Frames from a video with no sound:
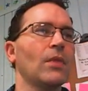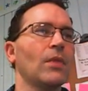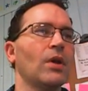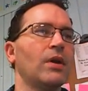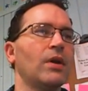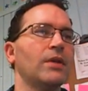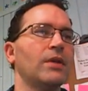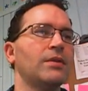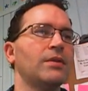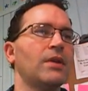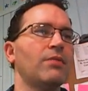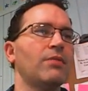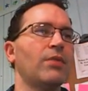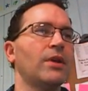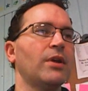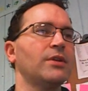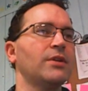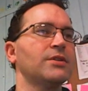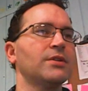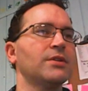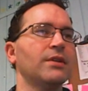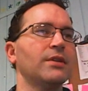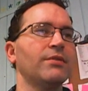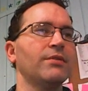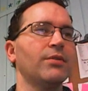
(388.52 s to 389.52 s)
well, never mind,
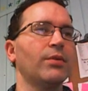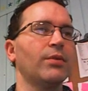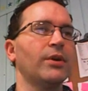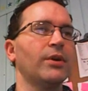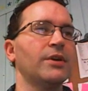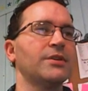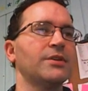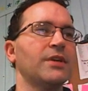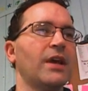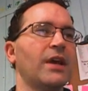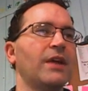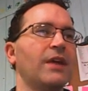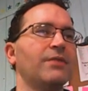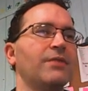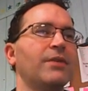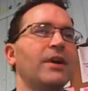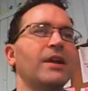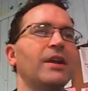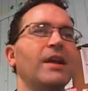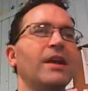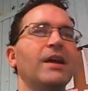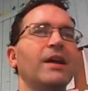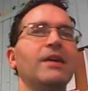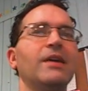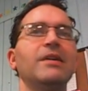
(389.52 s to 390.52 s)
just leave it where it's at
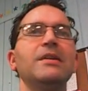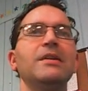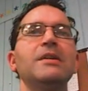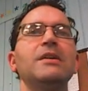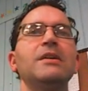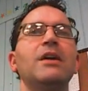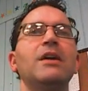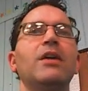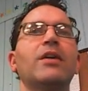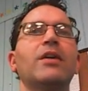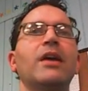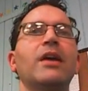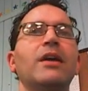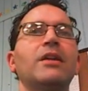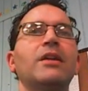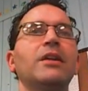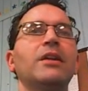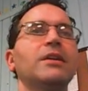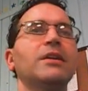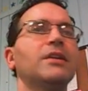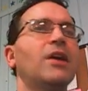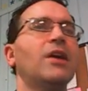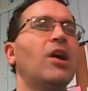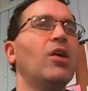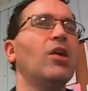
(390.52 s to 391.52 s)
right now. Okay,
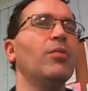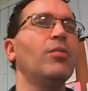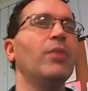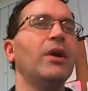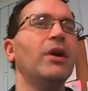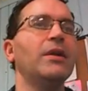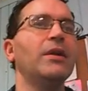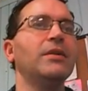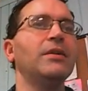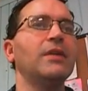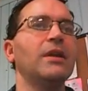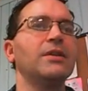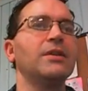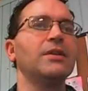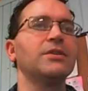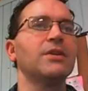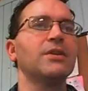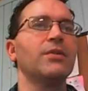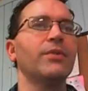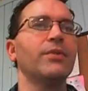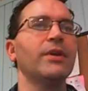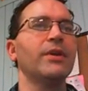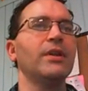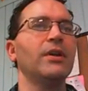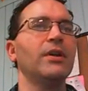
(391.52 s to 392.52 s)
click the home button, and
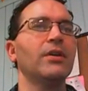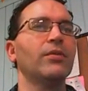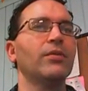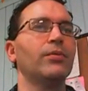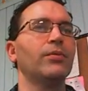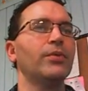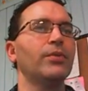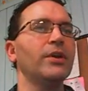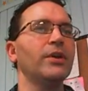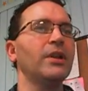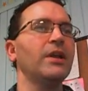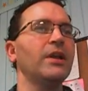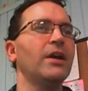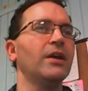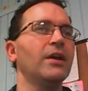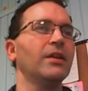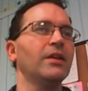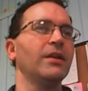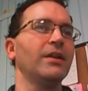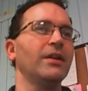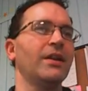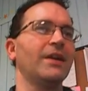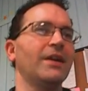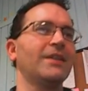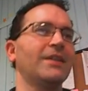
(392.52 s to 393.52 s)
so we look really
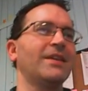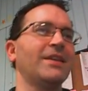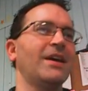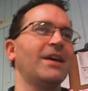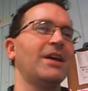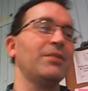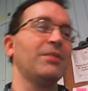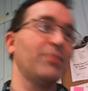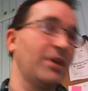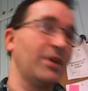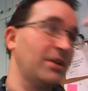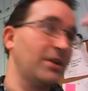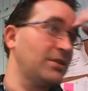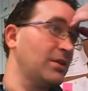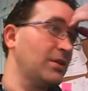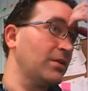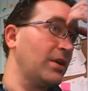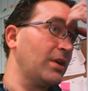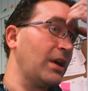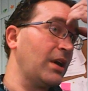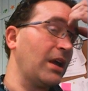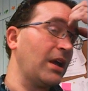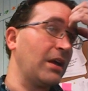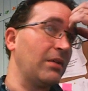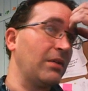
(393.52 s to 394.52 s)
ugly like that, but it's
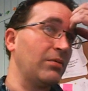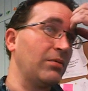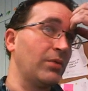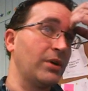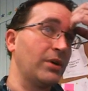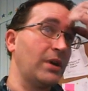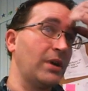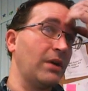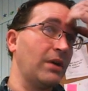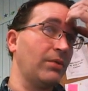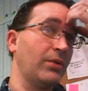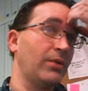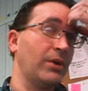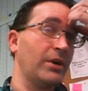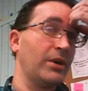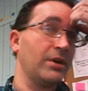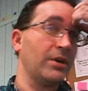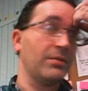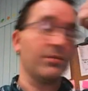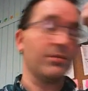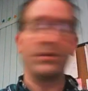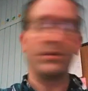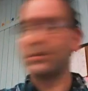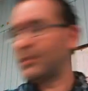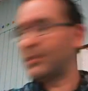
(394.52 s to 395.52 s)
okay. We're not worried
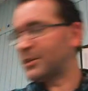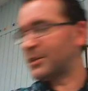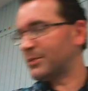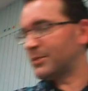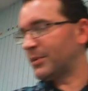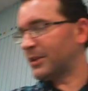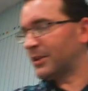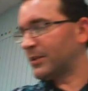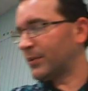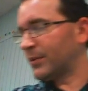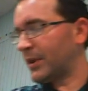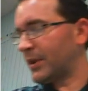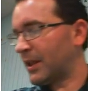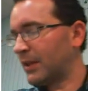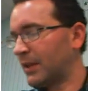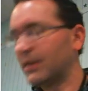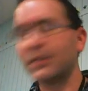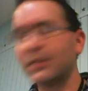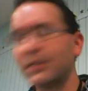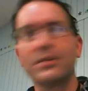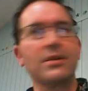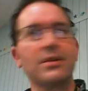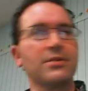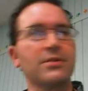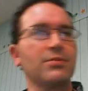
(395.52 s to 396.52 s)
so much about the way that
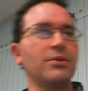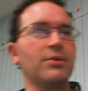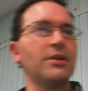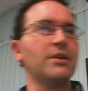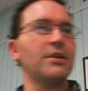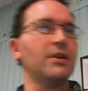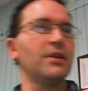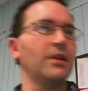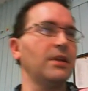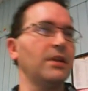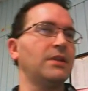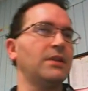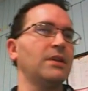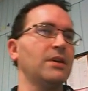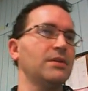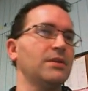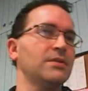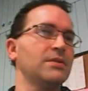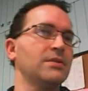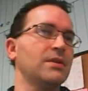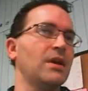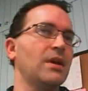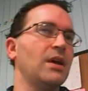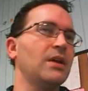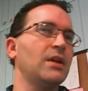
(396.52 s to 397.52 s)
looks because we're going to delete
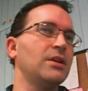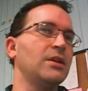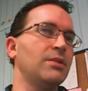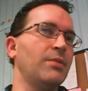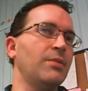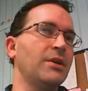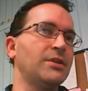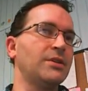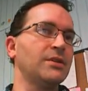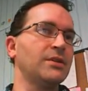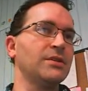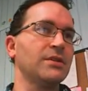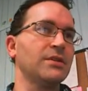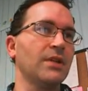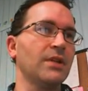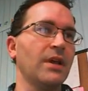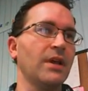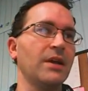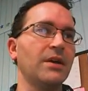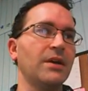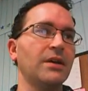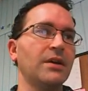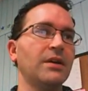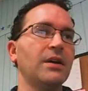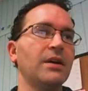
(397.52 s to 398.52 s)
those dimensions
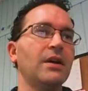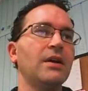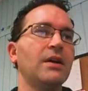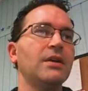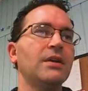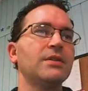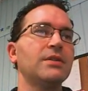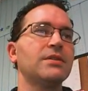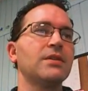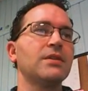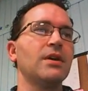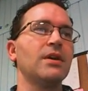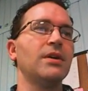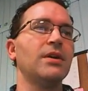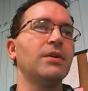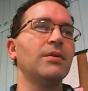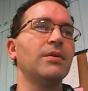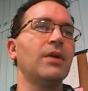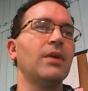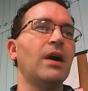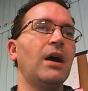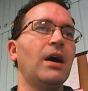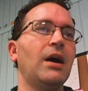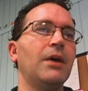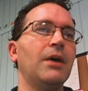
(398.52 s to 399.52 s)
later. So